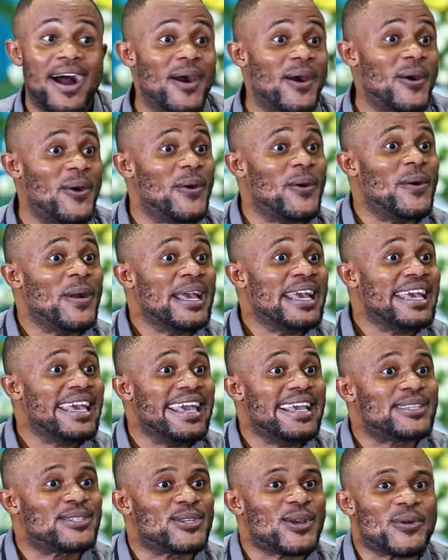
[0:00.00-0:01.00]
Oh,
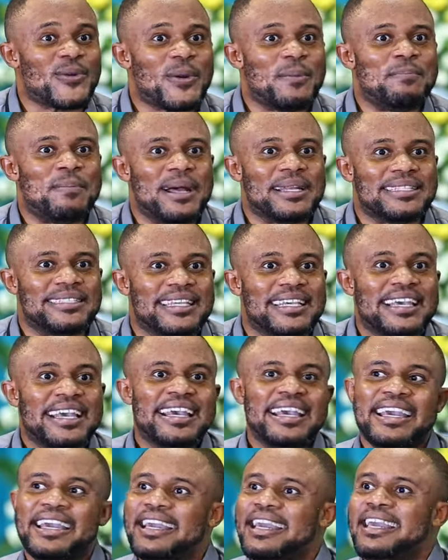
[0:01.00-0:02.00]
he's so
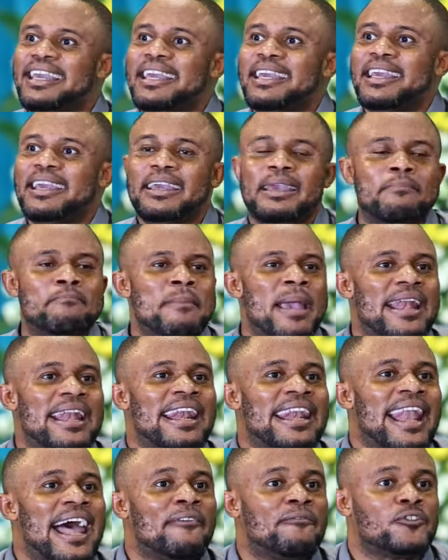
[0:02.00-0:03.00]
romantic. He, he, he
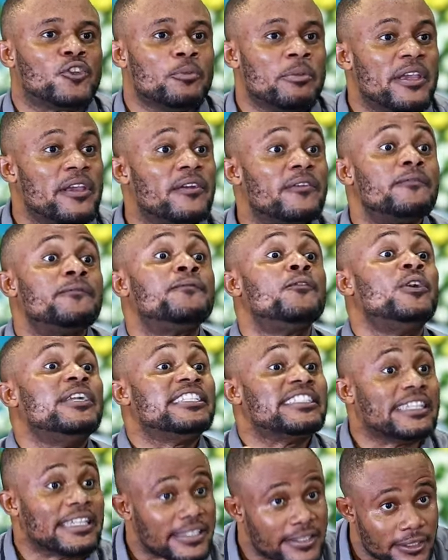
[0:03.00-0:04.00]
made love to me.
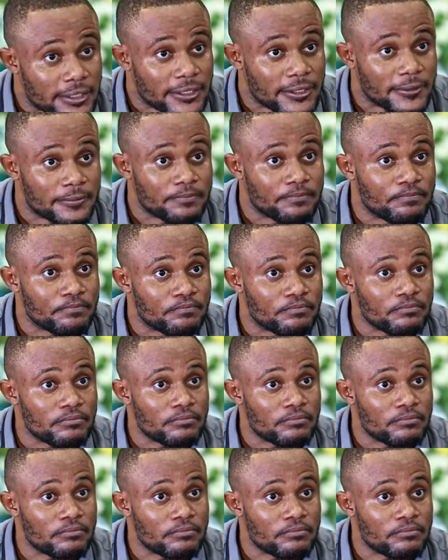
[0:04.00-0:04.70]
Foolishness.